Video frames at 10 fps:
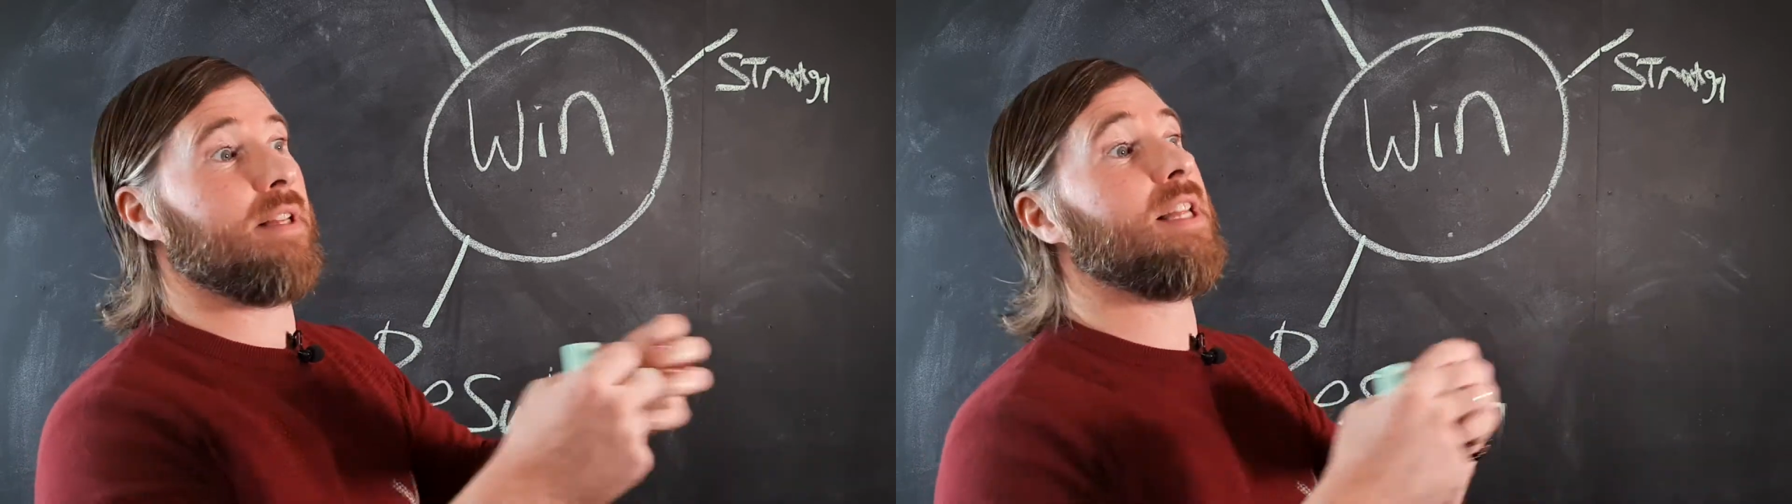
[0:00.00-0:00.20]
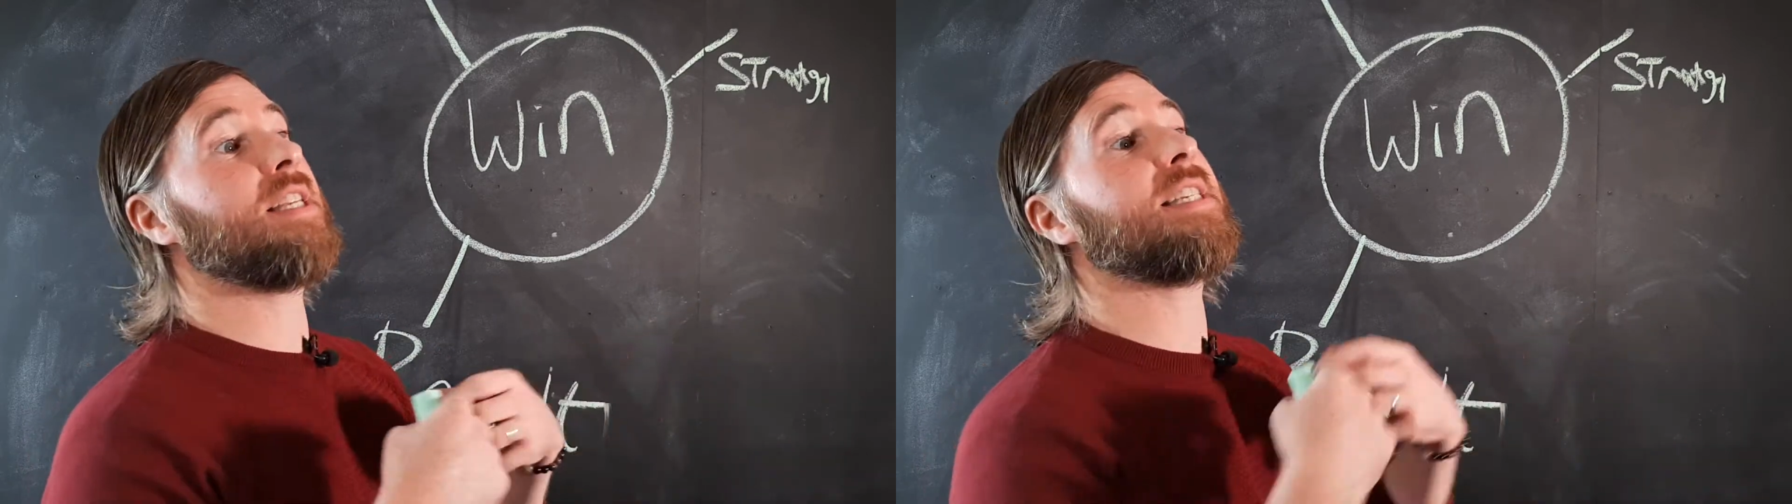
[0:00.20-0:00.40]

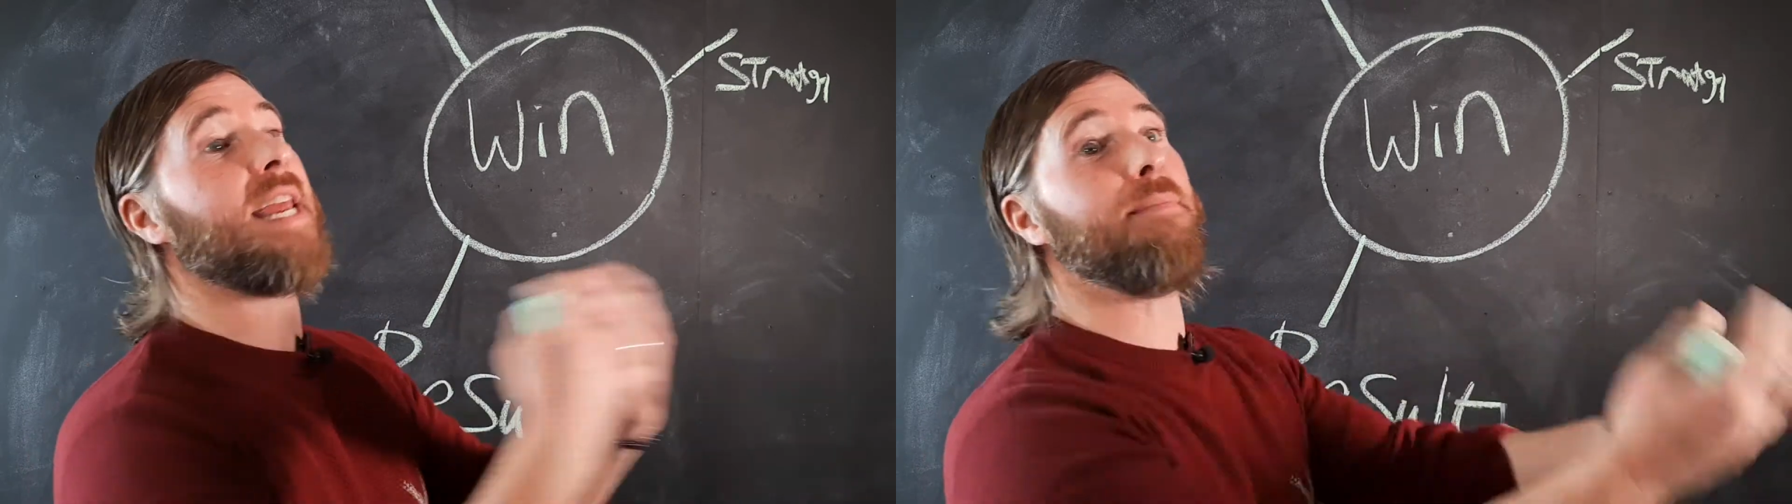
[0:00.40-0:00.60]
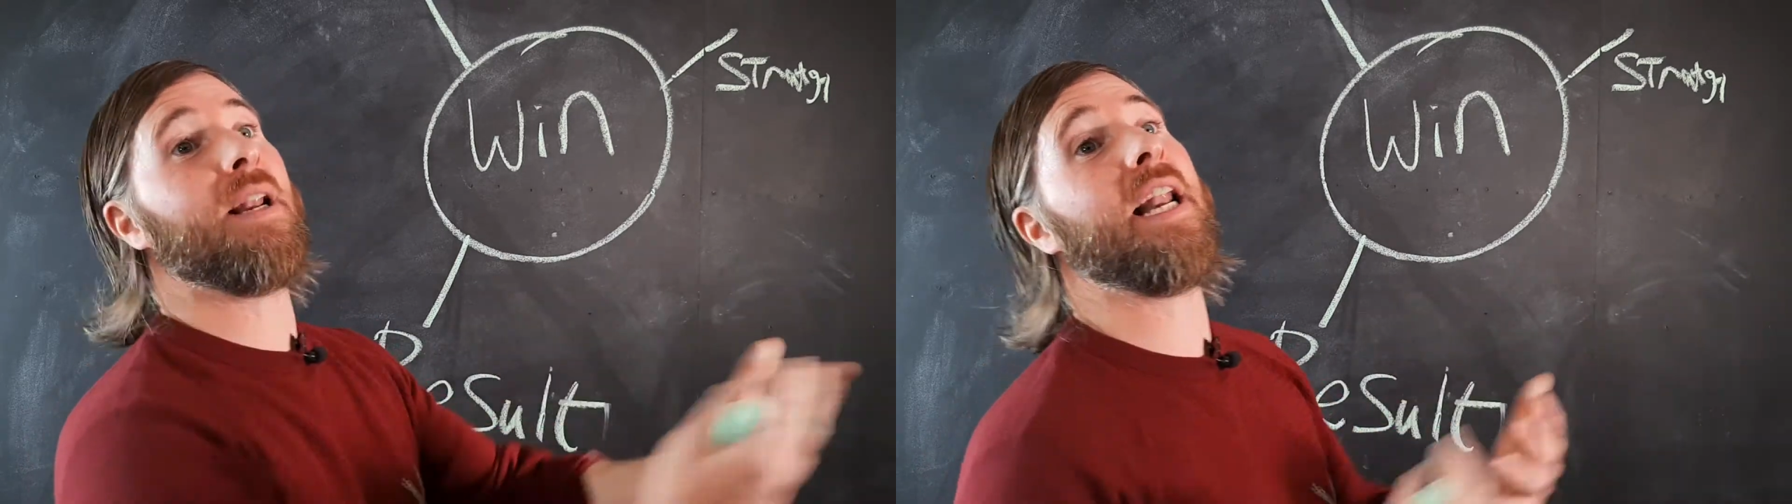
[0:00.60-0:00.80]

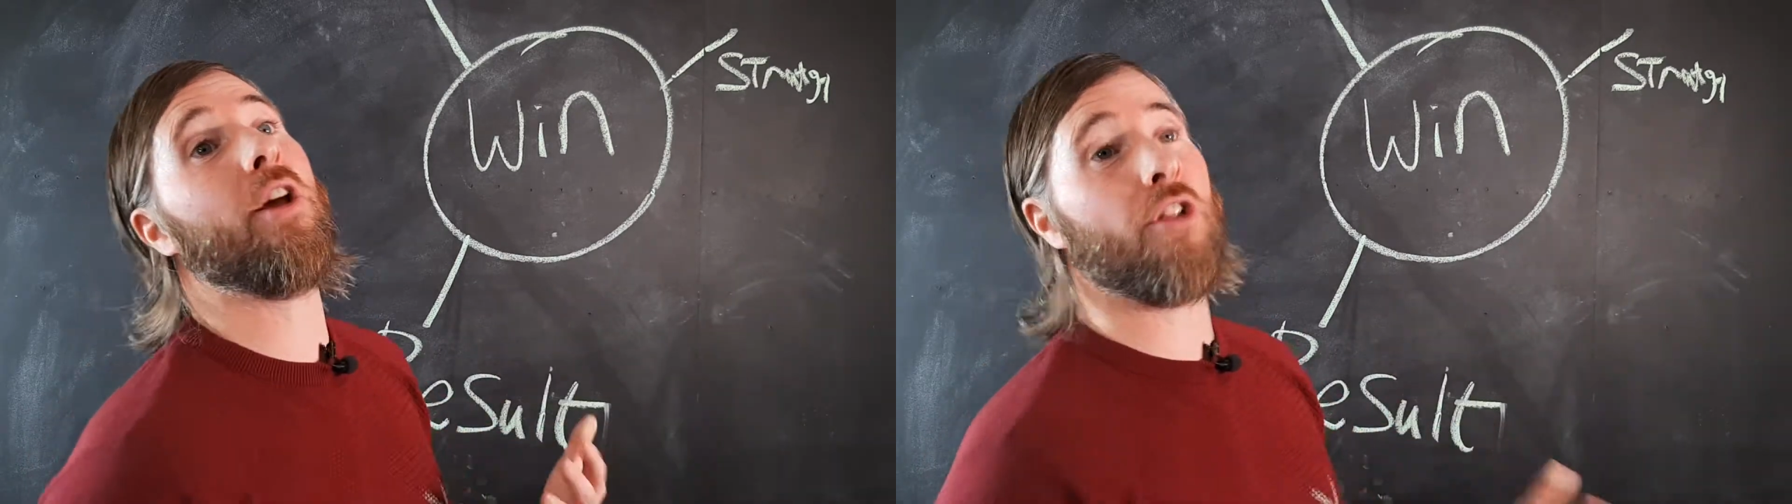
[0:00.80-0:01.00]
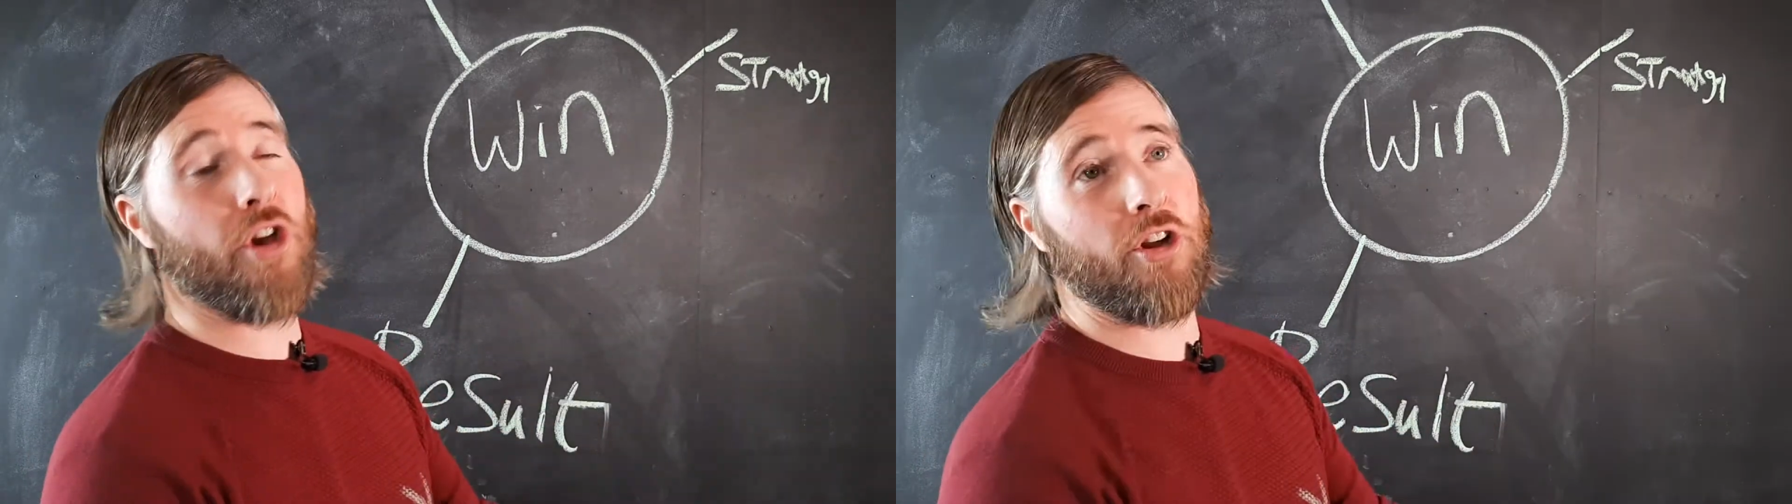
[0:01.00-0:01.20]
seemingly
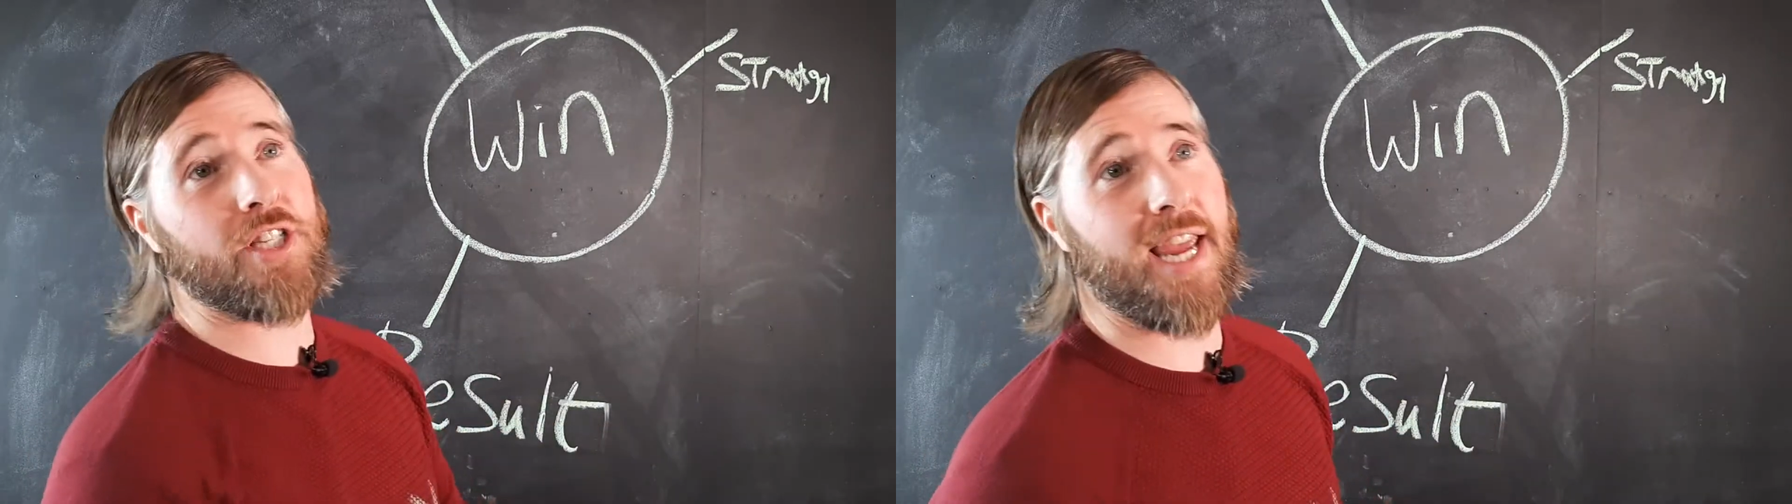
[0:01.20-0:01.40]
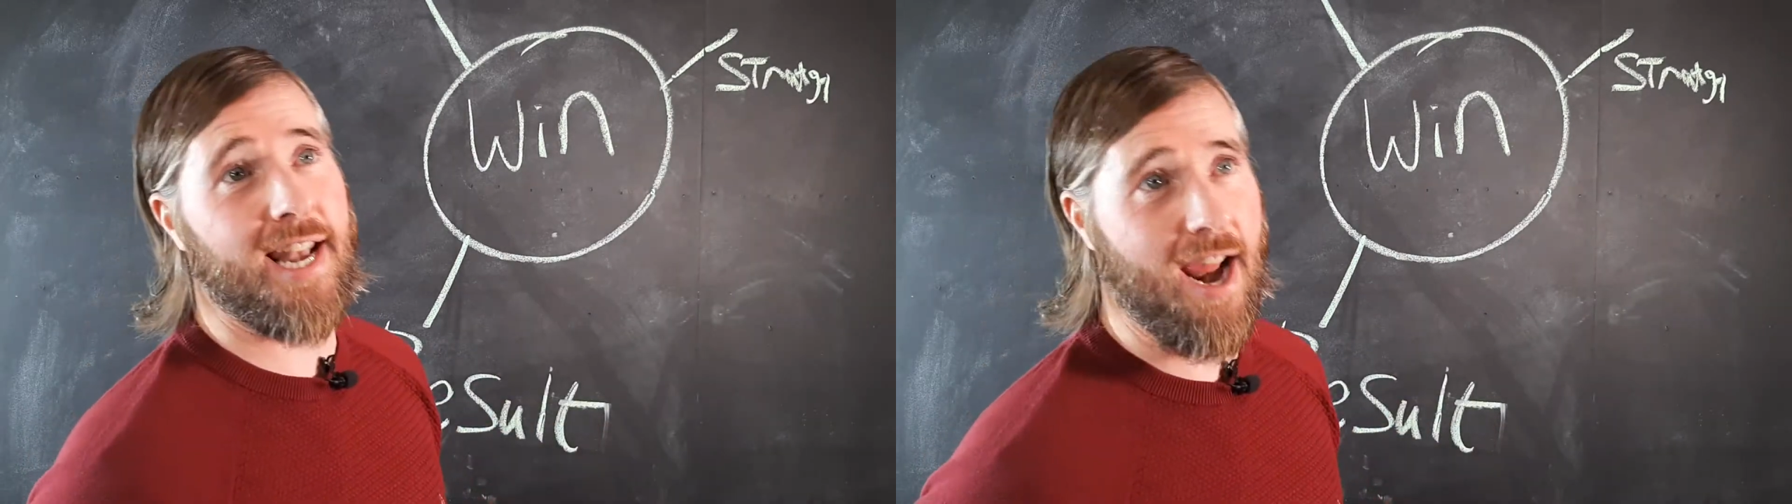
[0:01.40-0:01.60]
on the
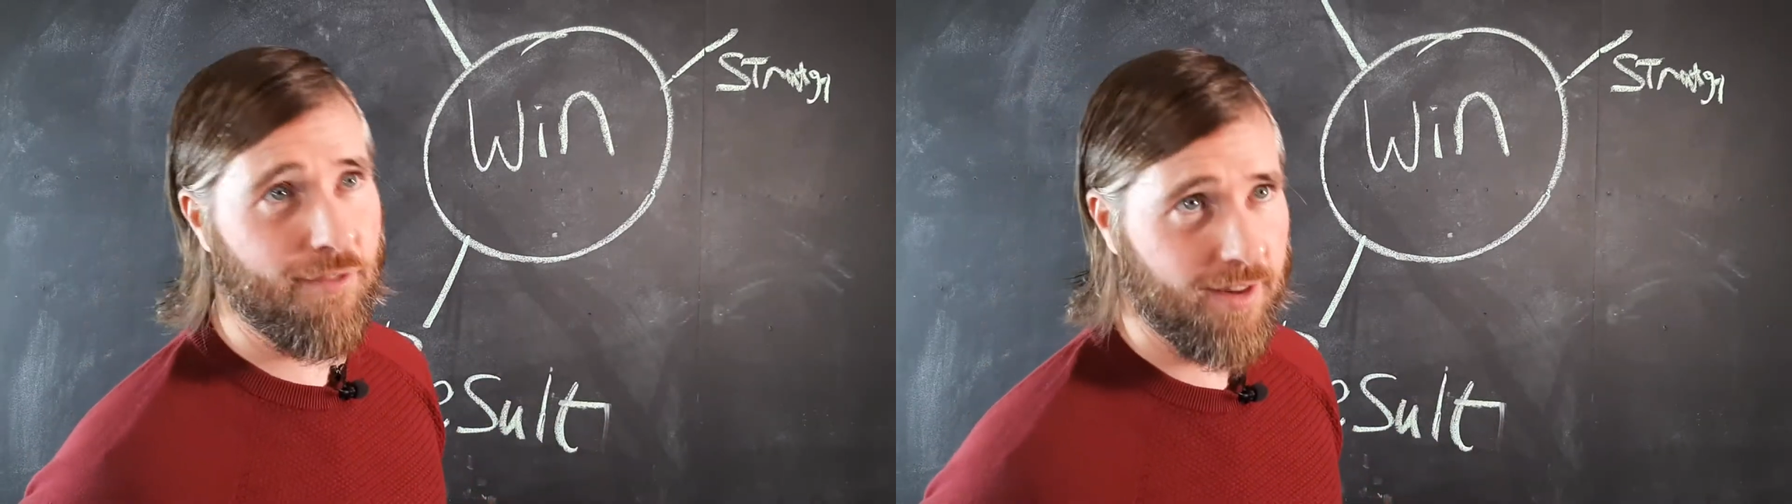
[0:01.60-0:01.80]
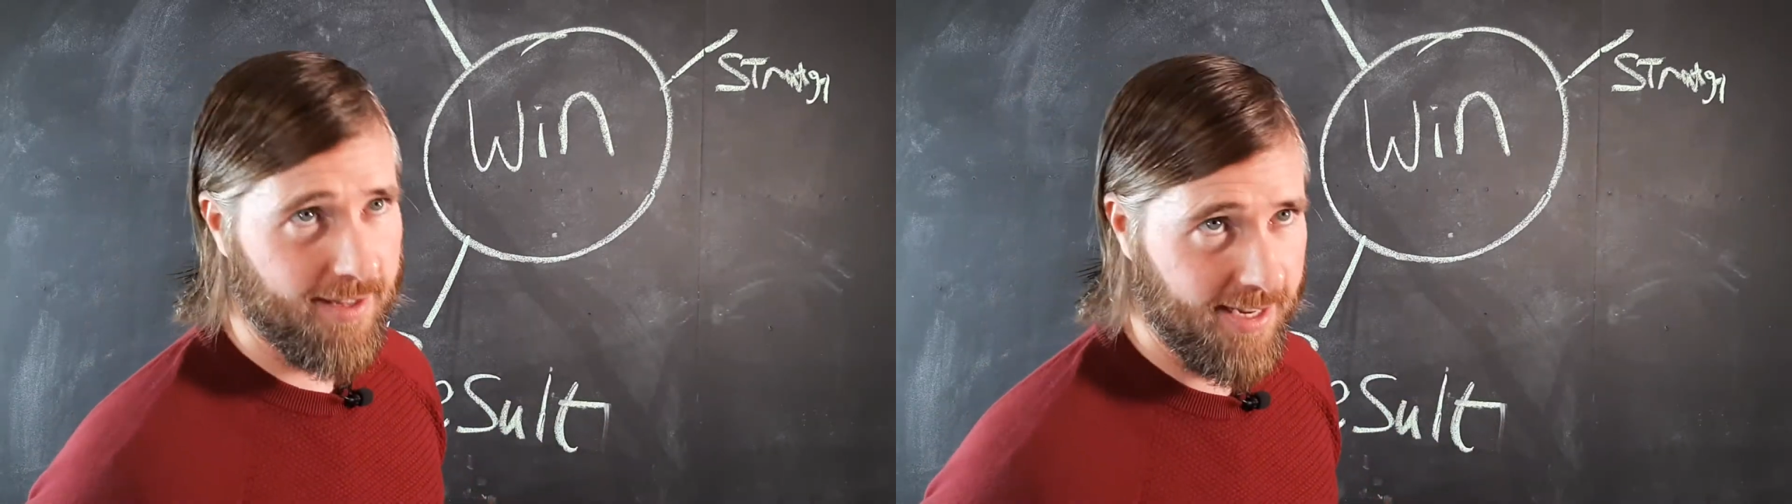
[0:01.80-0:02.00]
outside
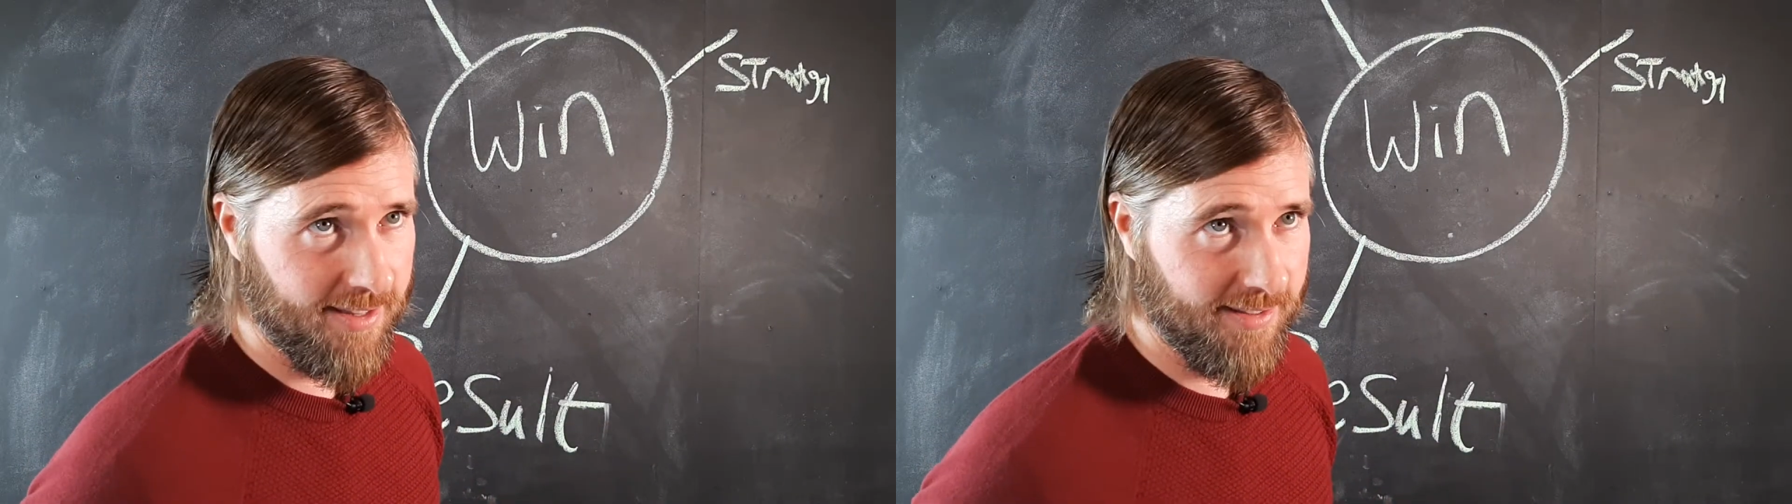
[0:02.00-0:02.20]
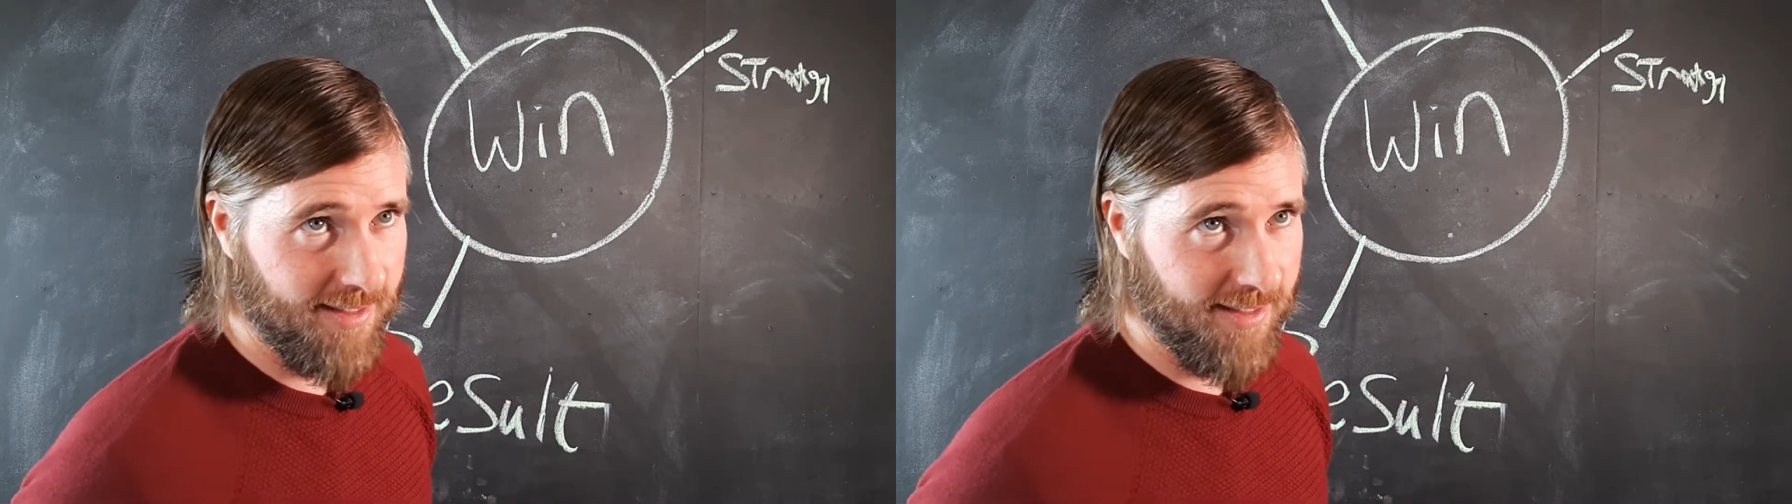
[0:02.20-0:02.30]
everything